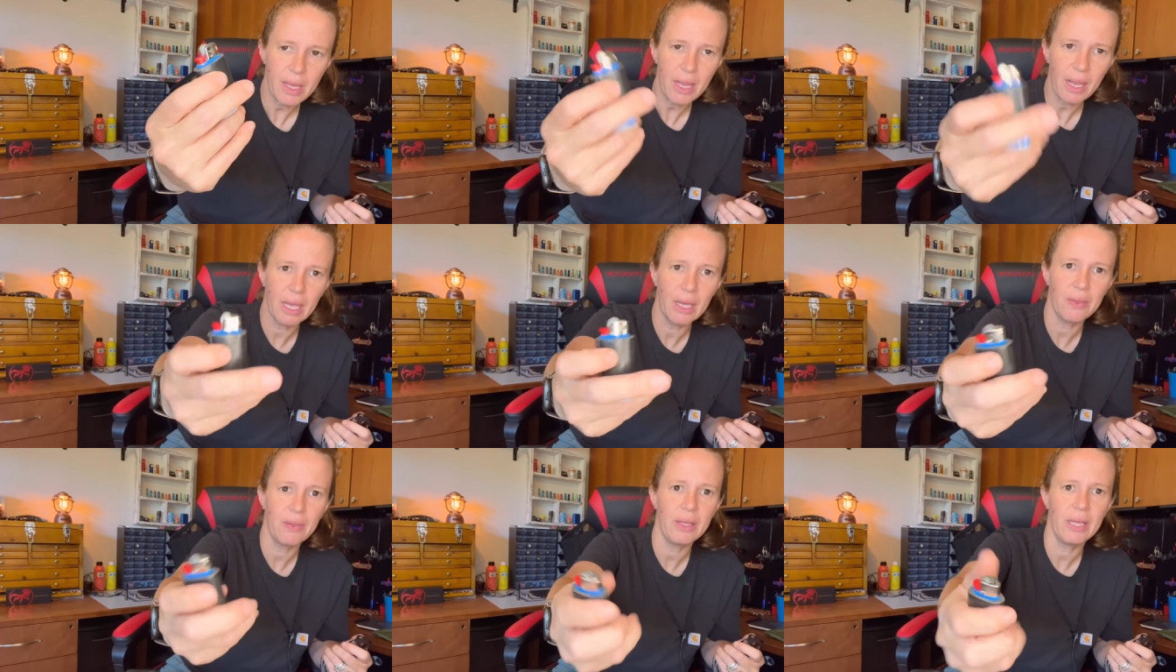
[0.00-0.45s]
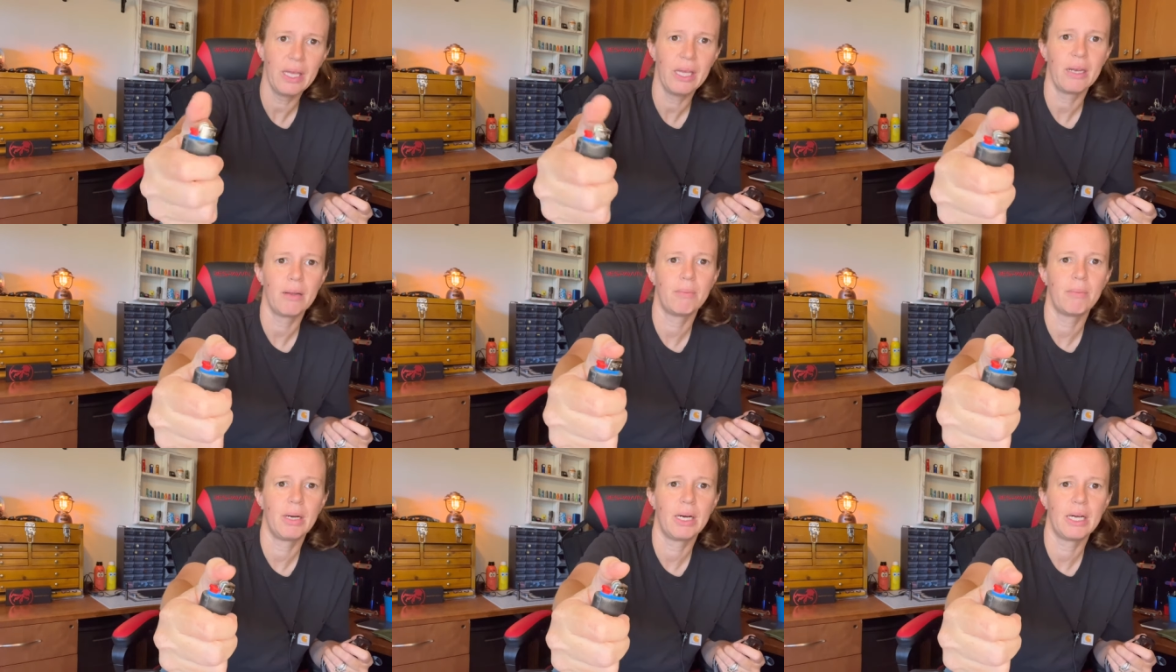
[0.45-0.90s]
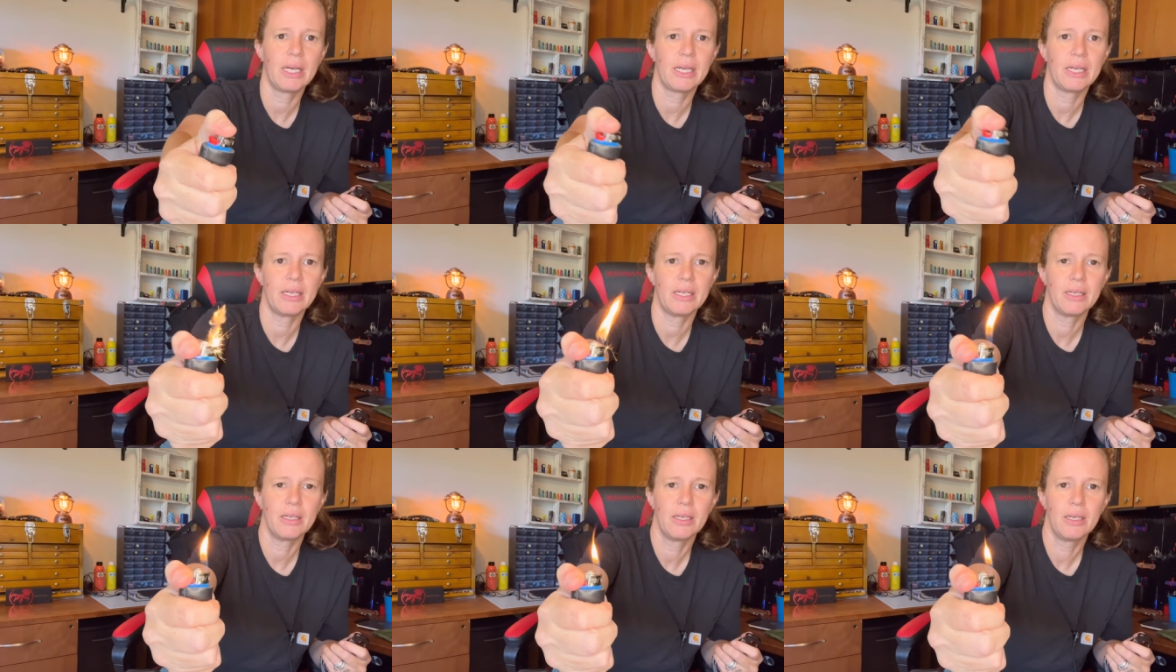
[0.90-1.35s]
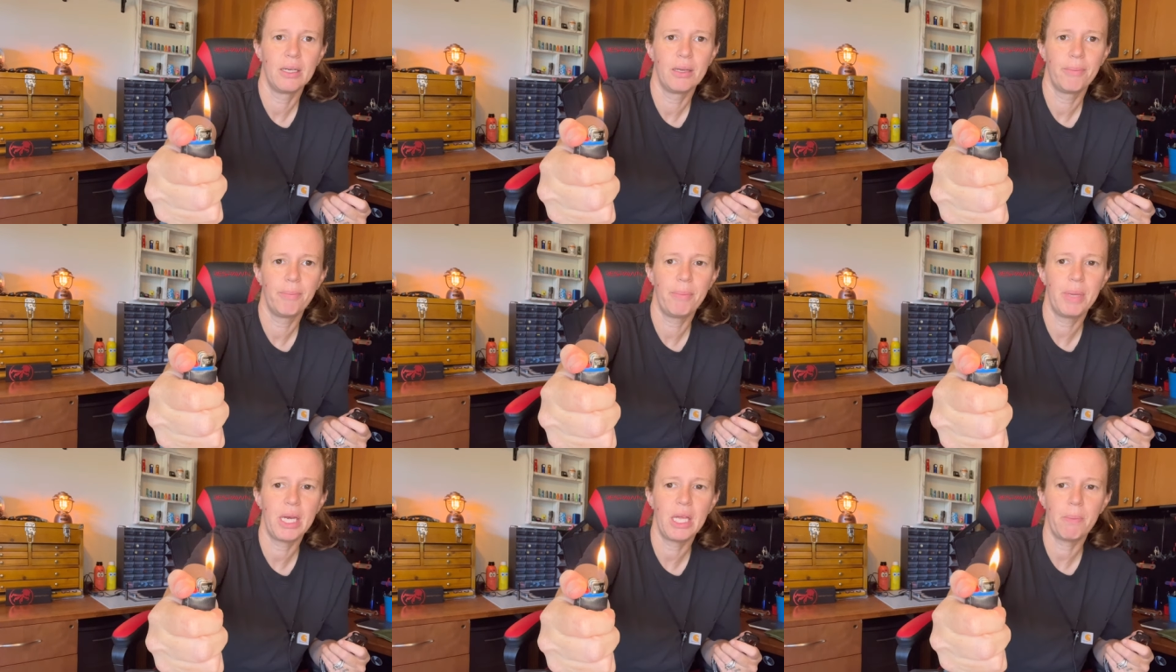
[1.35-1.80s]
And then my uh,
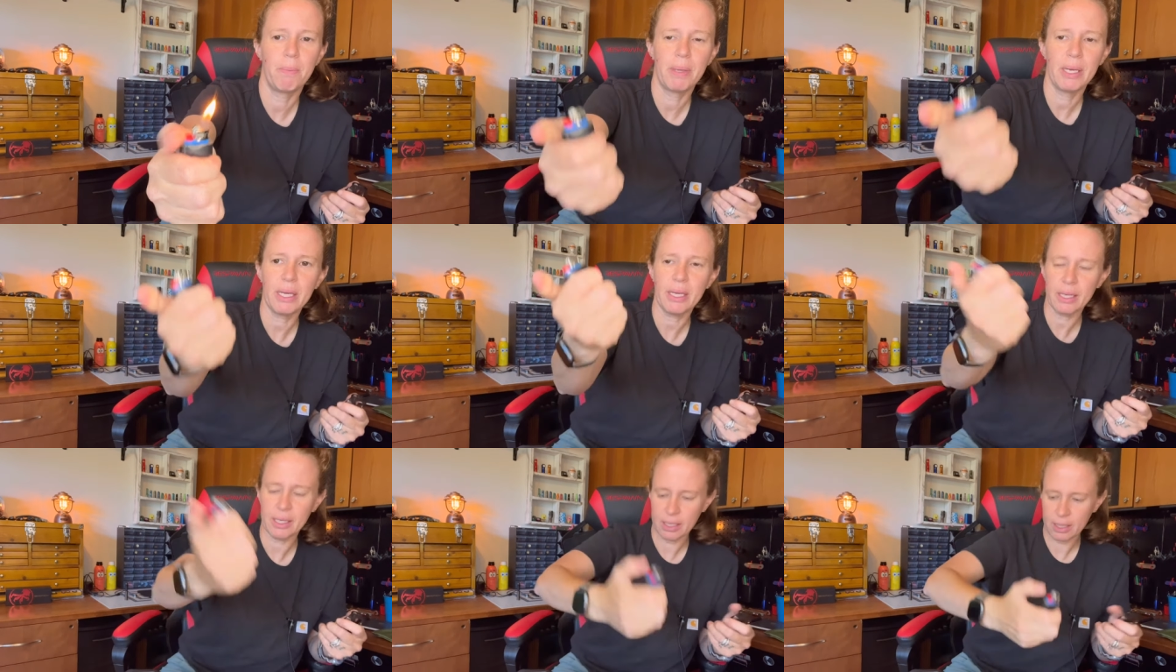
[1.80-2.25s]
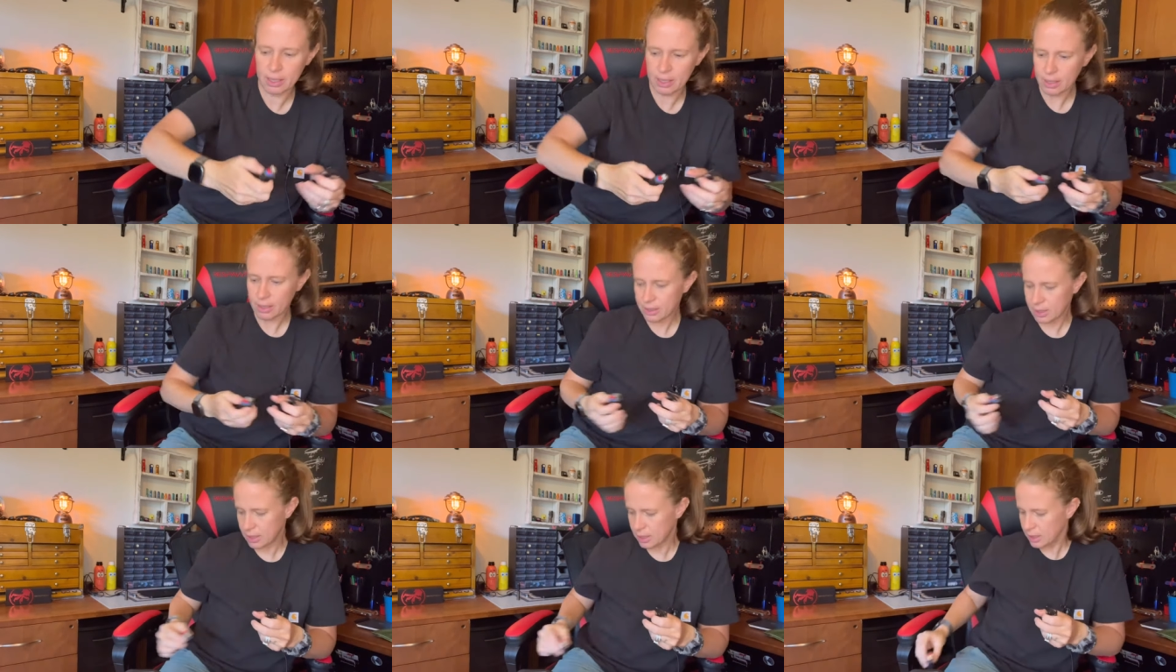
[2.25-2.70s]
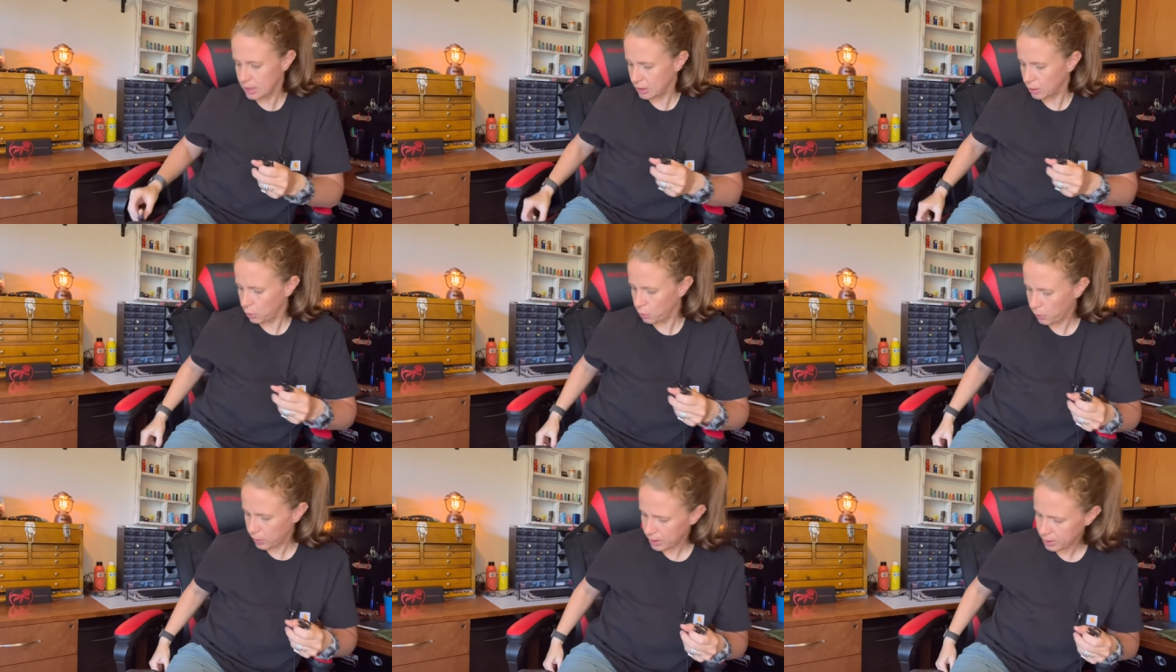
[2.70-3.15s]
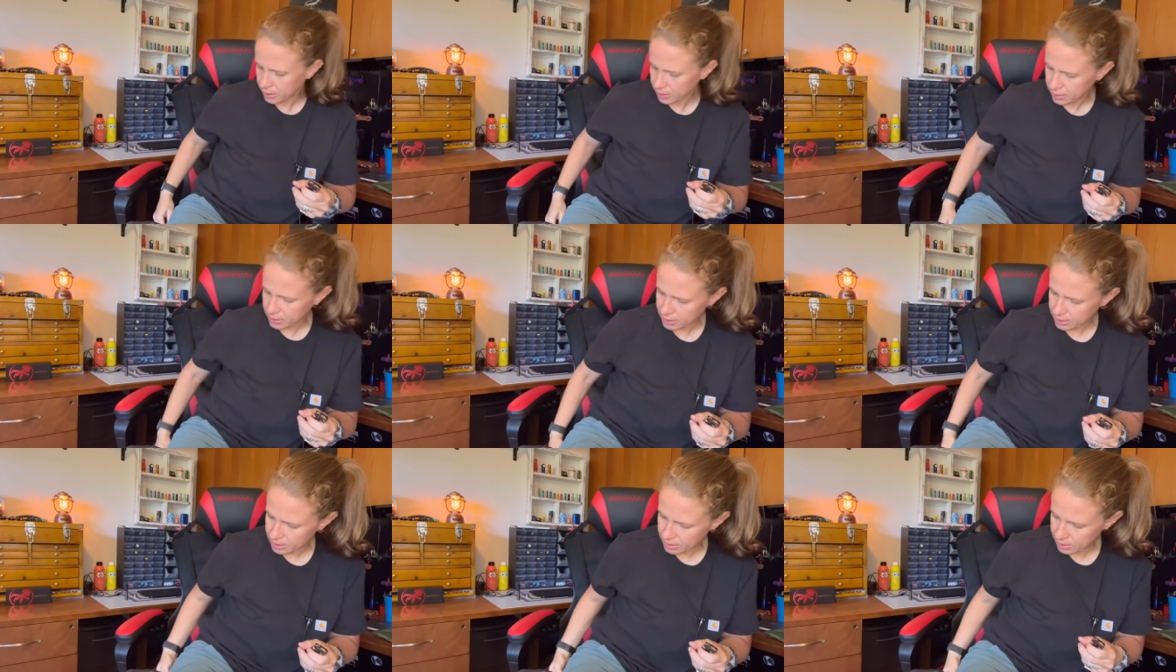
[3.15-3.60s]
mini bic still
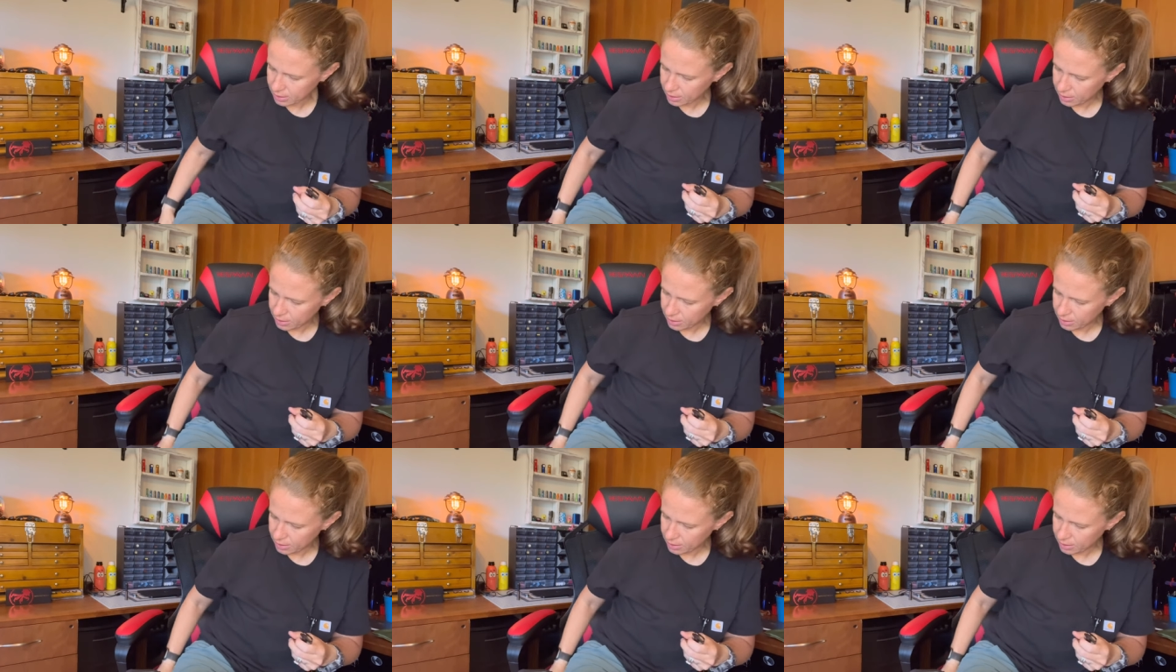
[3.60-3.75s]
works.